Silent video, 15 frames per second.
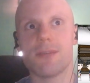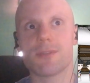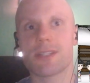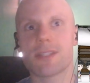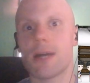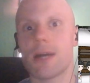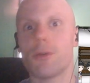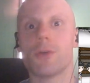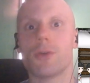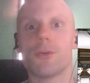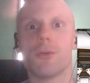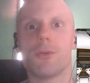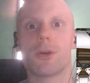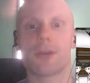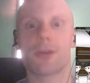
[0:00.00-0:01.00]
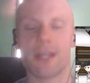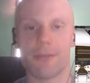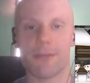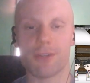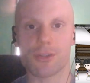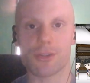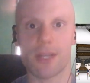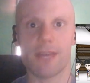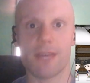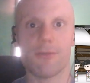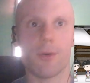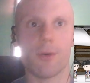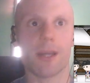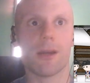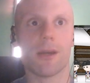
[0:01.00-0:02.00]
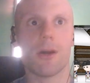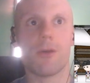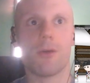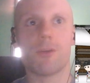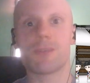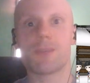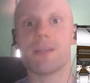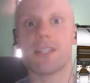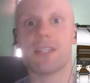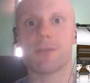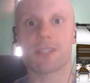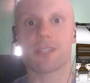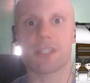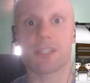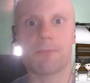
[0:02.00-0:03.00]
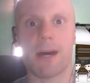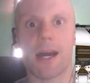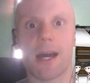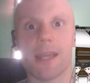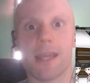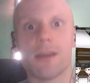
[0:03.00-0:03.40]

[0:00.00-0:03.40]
was now no longer an official envoy, which means he was a spy,